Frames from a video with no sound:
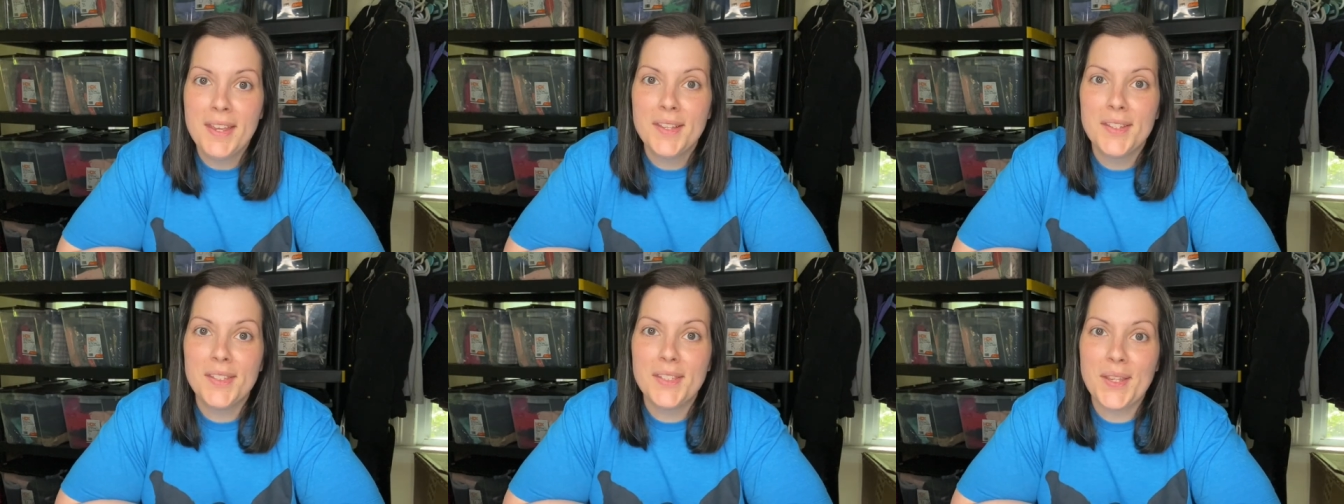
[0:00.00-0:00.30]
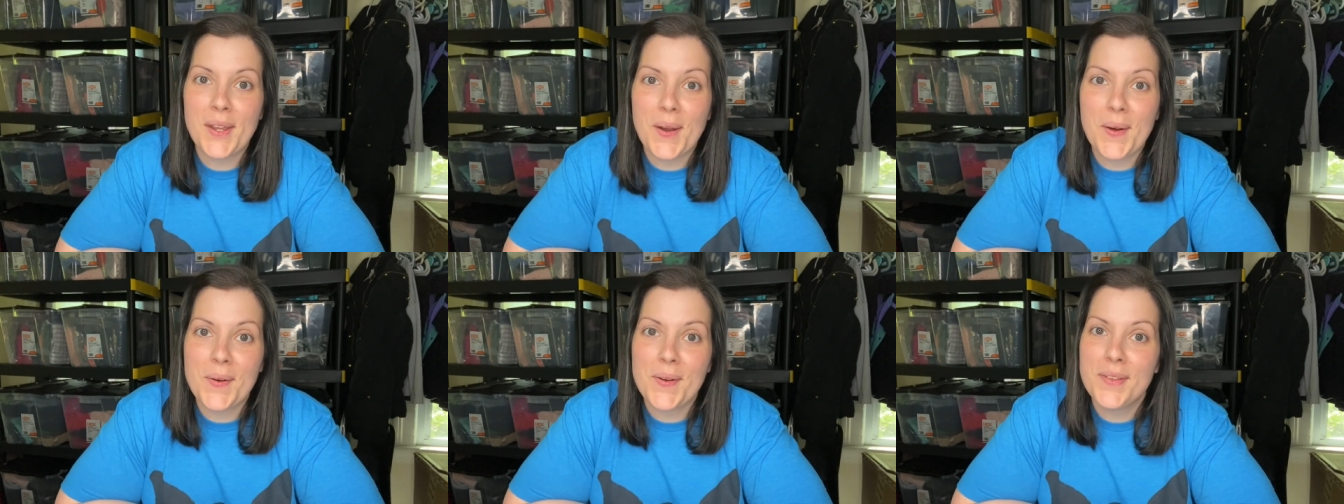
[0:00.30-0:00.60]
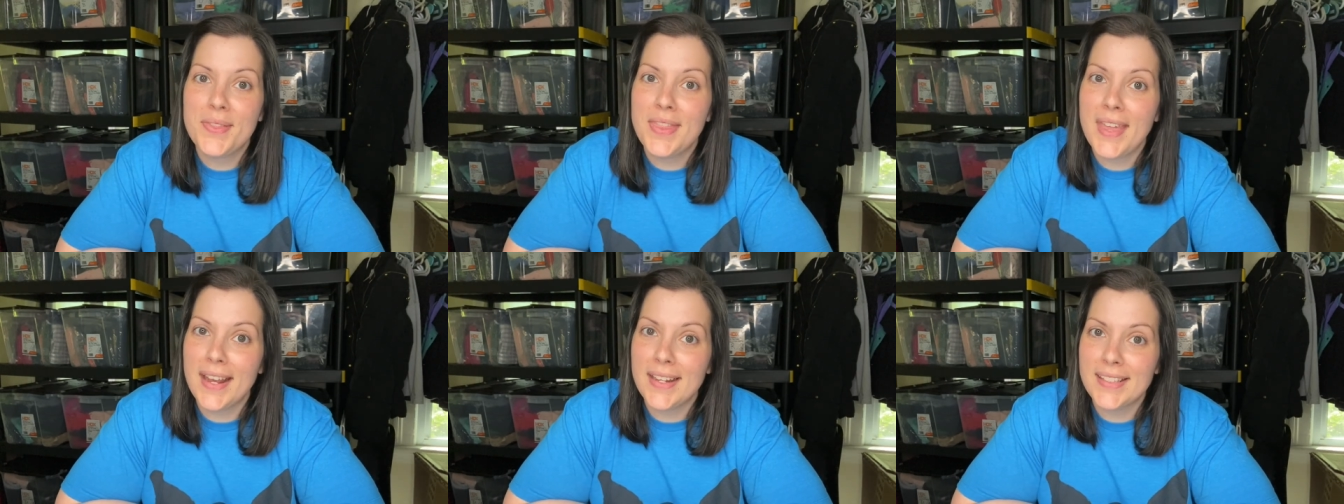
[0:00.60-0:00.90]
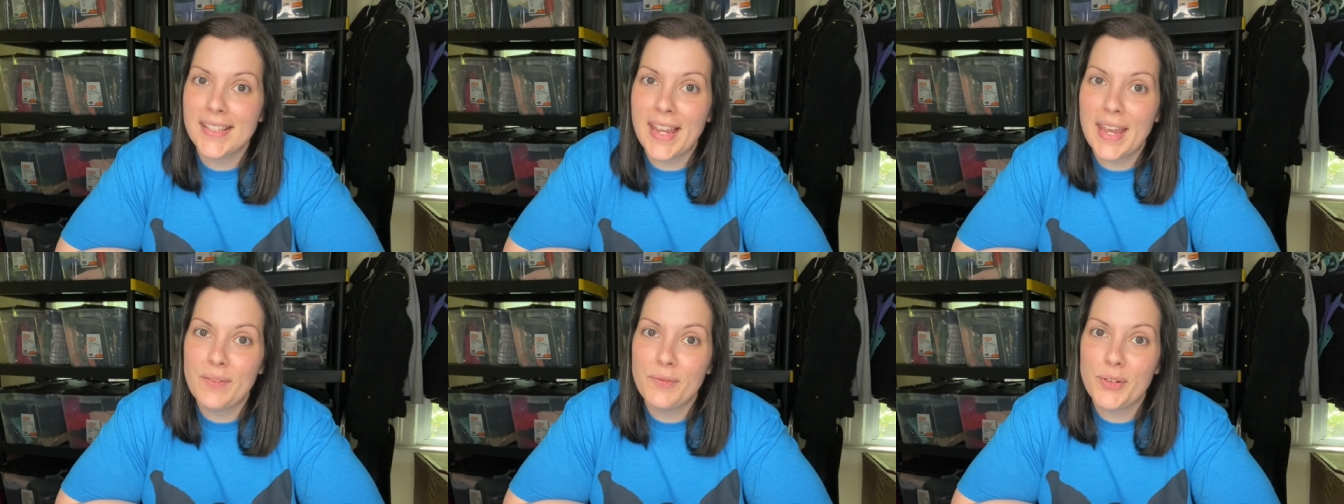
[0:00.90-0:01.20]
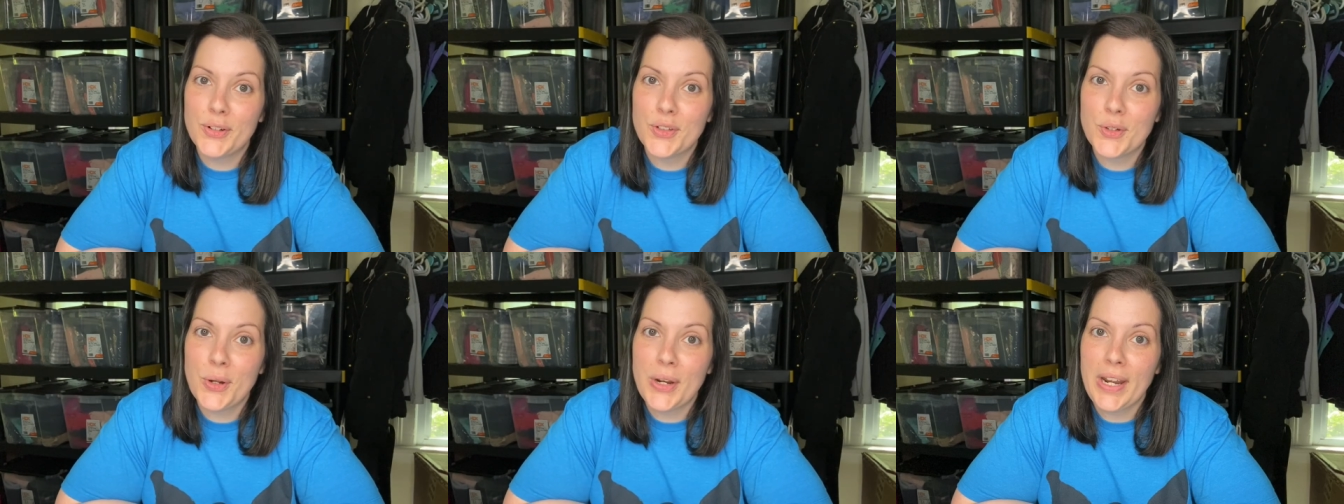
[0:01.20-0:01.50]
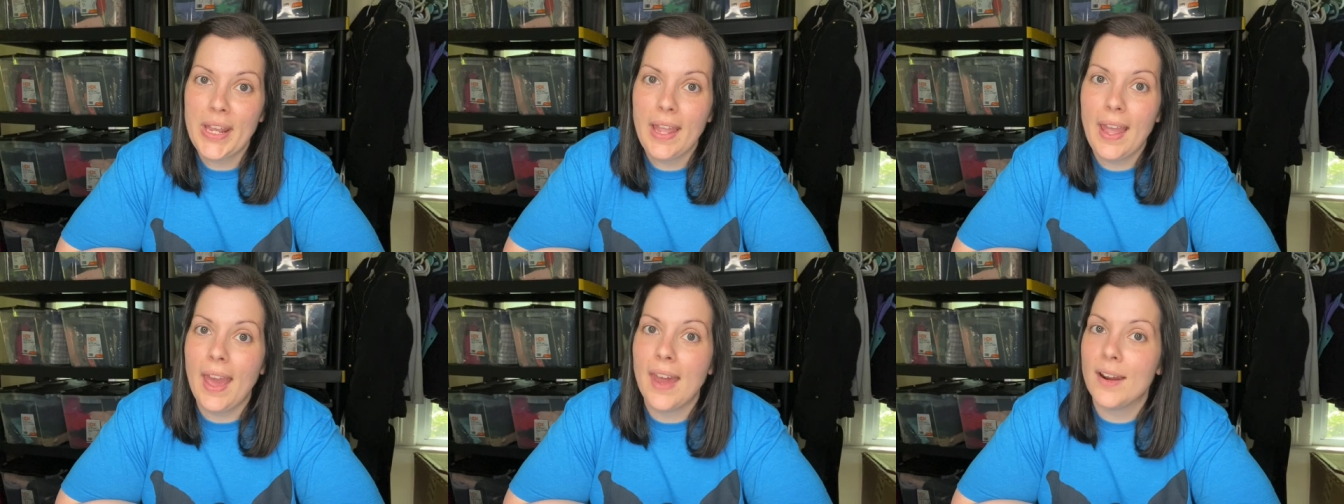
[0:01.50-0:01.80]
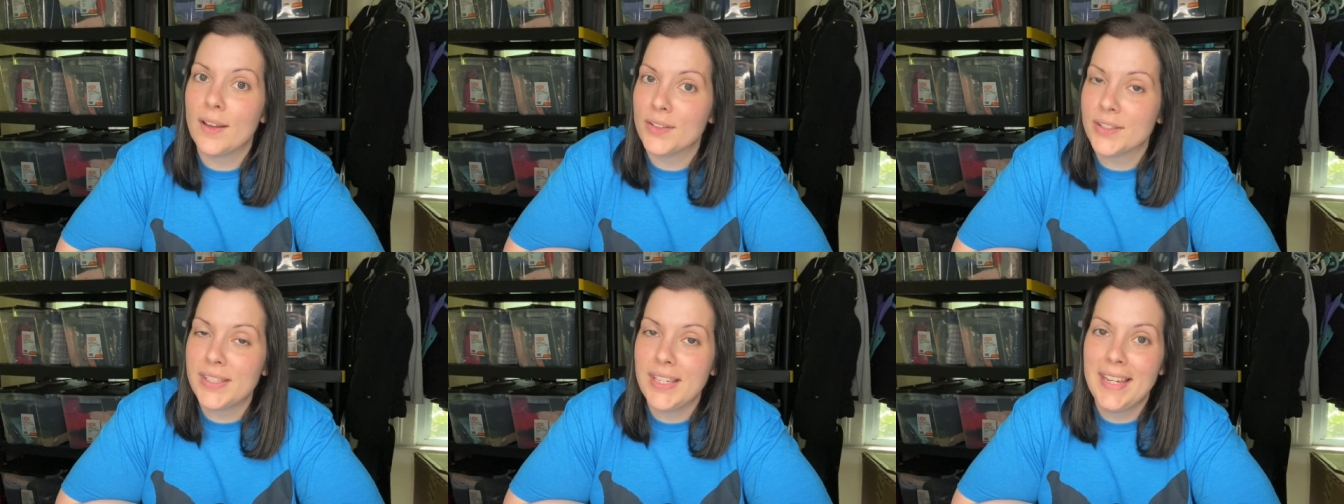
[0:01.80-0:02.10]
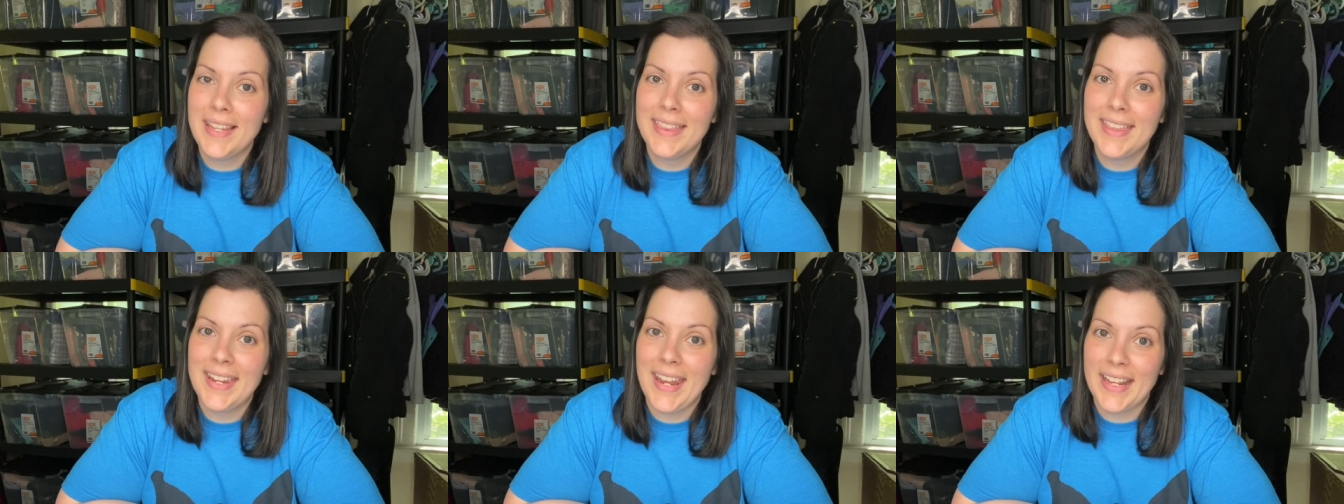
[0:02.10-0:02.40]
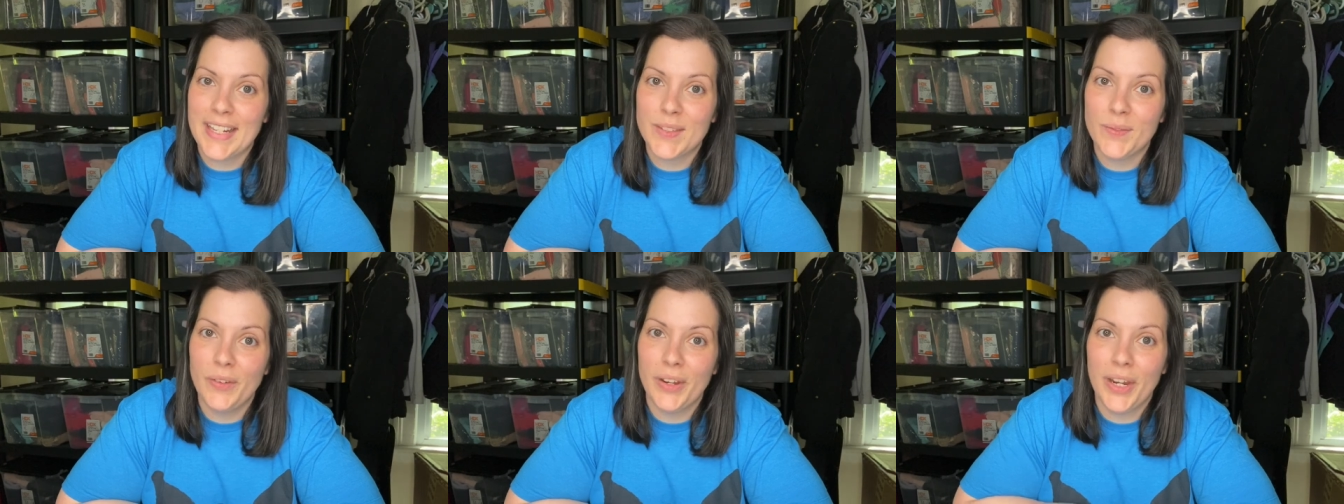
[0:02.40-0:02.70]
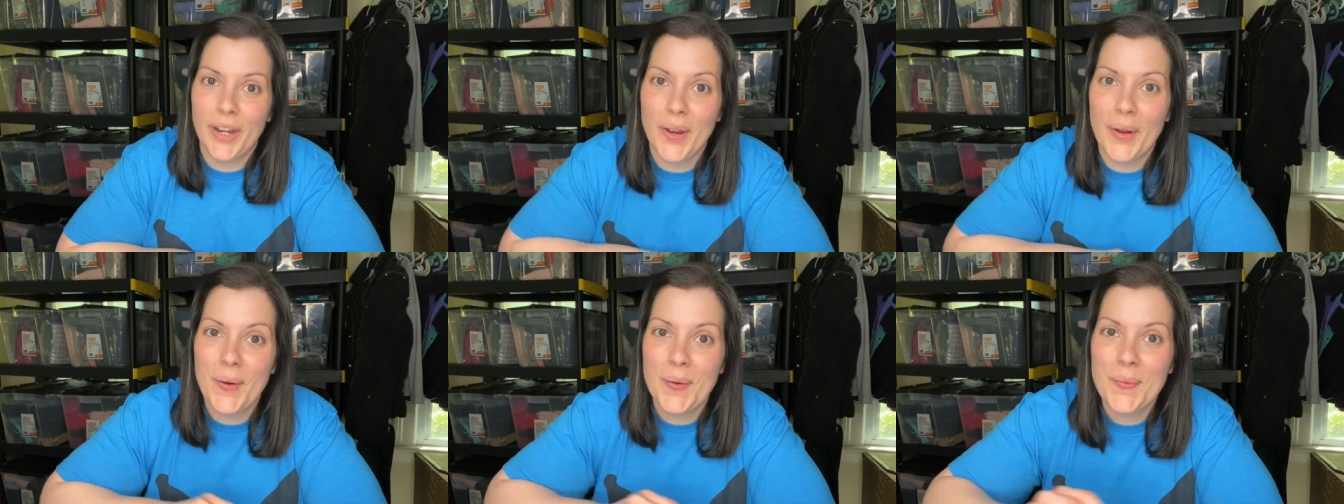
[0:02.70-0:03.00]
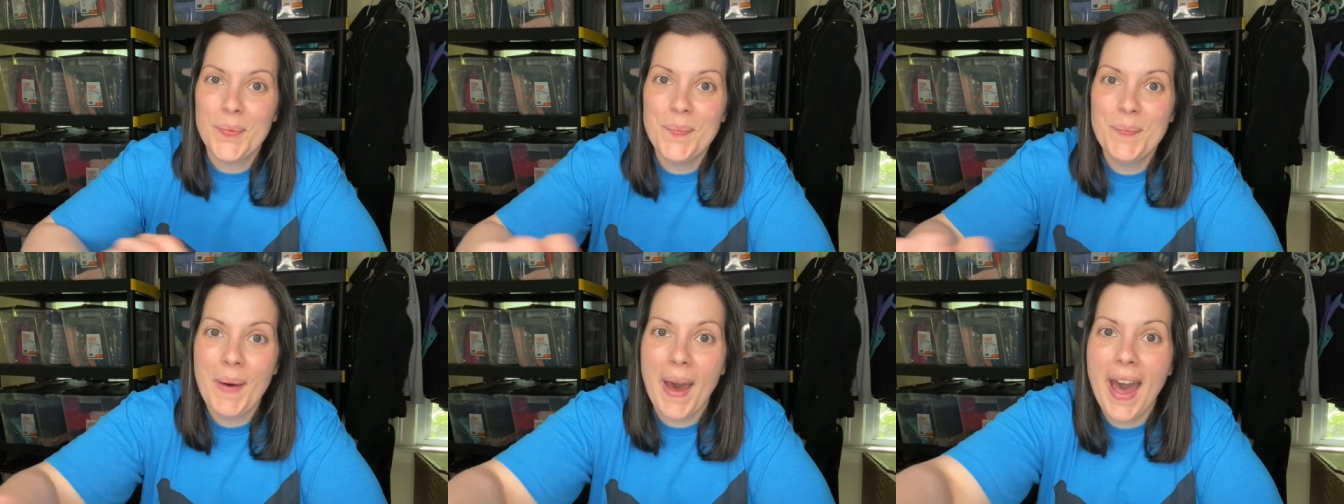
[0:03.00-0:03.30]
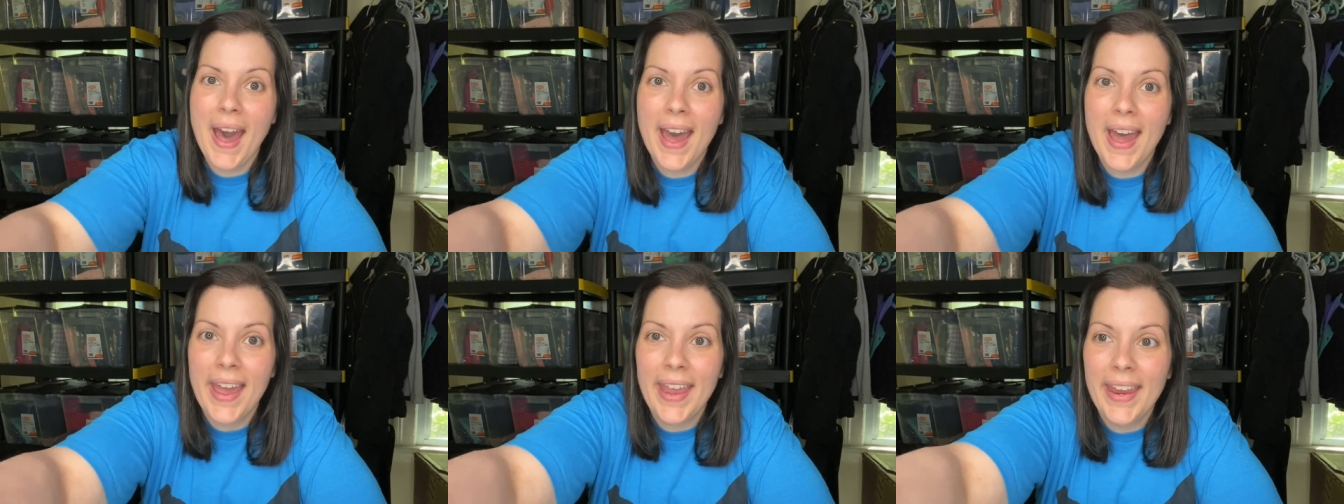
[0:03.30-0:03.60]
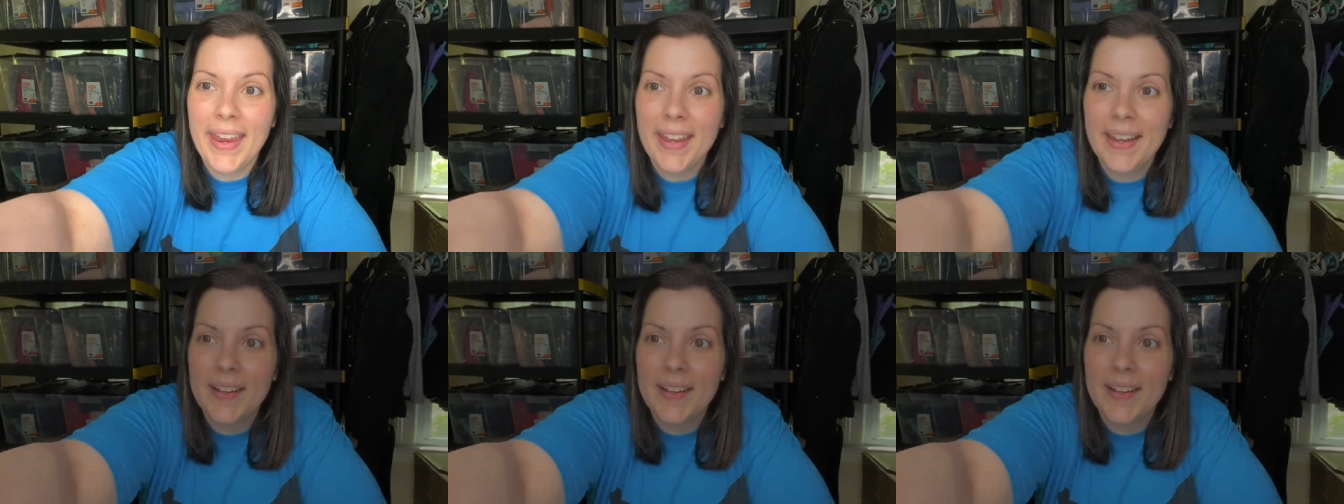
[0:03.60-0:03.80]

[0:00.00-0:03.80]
So thanks again for joining and I'll see you in the next video. Bye.